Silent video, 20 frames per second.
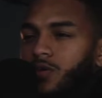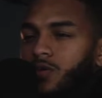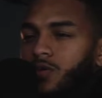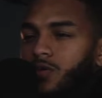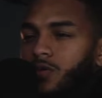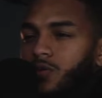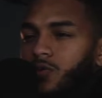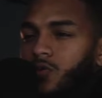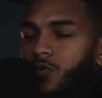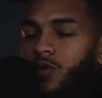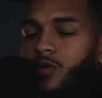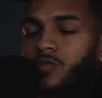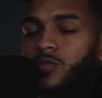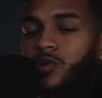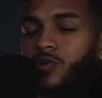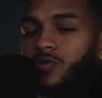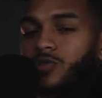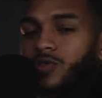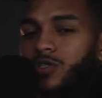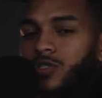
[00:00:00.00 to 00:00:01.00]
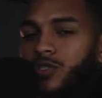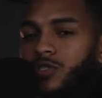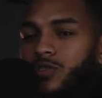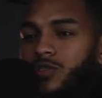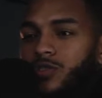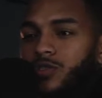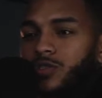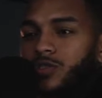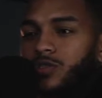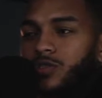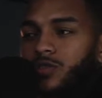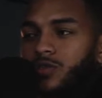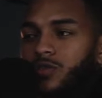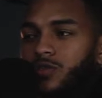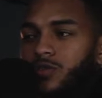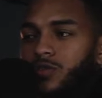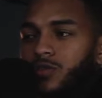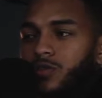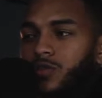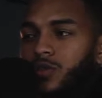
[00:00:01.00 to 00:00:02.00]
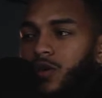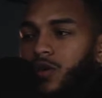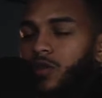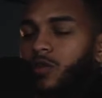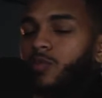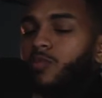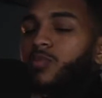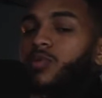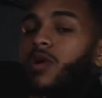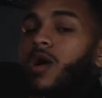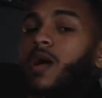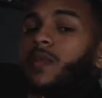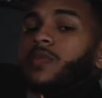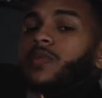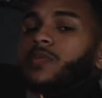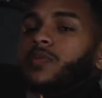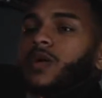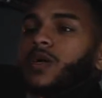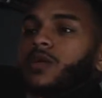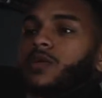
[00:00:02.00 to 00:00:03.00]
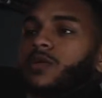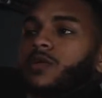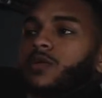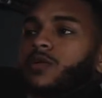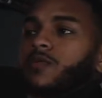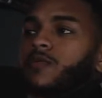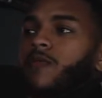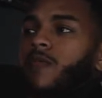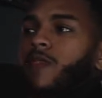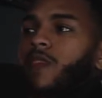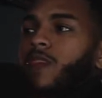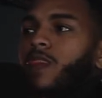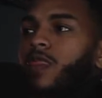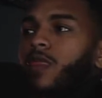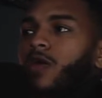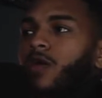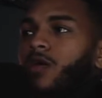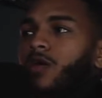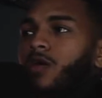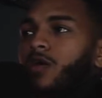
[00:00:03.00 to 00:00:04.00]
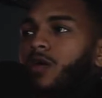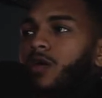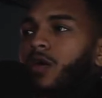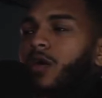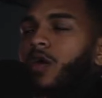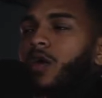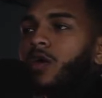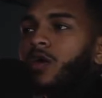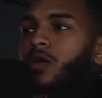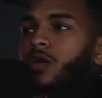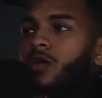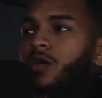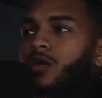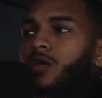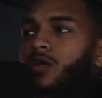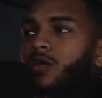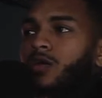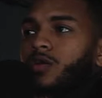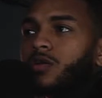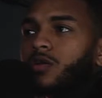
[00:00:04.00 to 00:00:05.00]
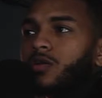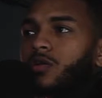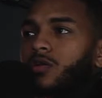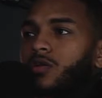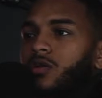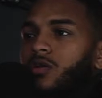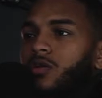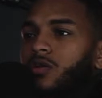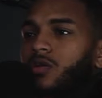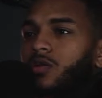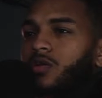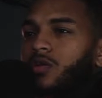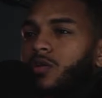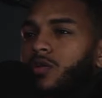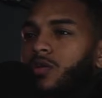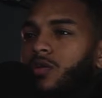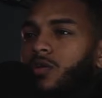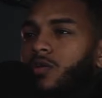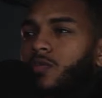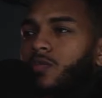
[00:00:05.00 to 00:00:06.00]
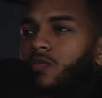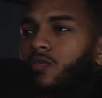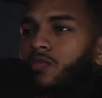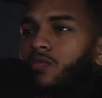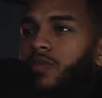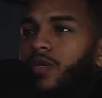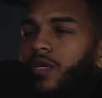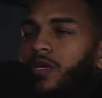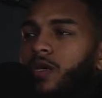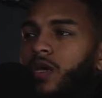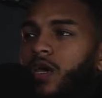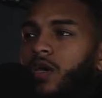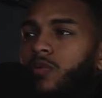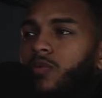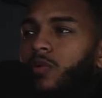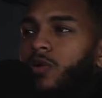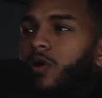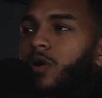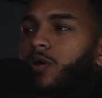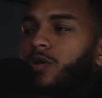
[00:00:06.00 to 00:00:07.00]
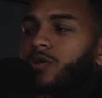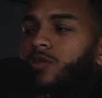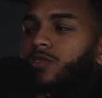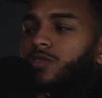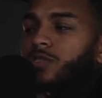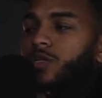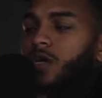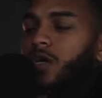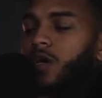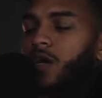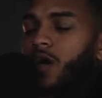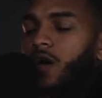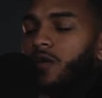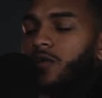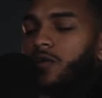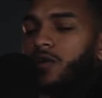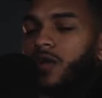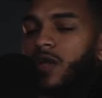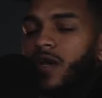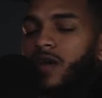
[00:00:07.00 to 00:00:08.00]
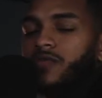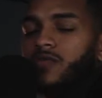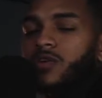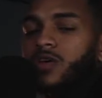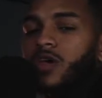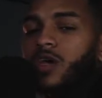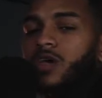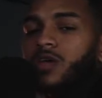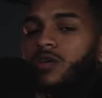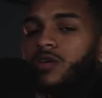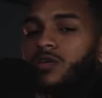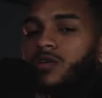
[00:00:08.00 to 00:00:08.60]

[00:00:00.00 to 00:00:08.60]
your emotions in the proper manner and being able to understand how to navigate